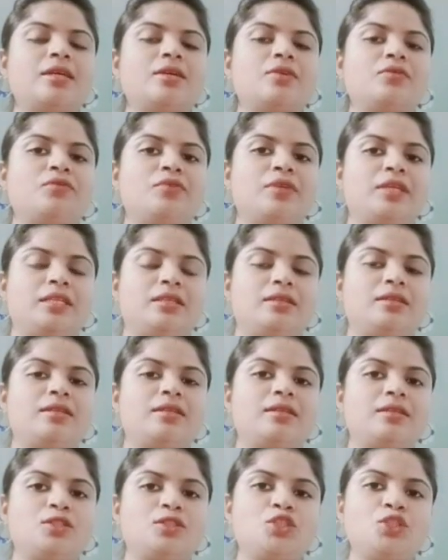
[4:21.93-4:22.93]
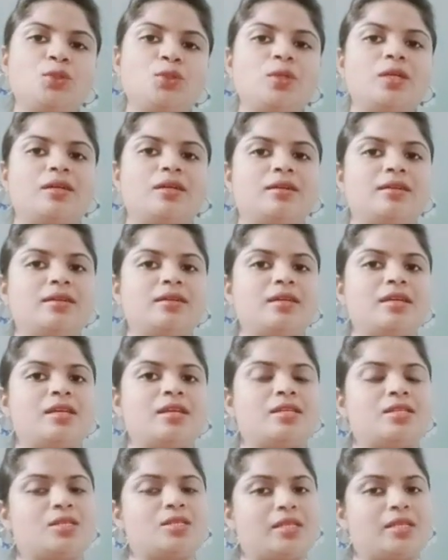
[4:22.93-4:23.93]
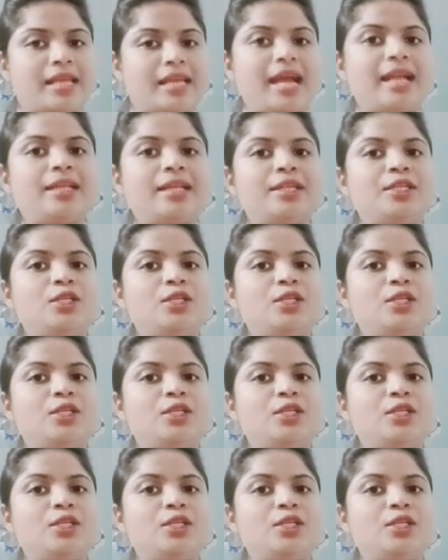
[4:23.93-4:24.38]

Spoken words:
with sugar so that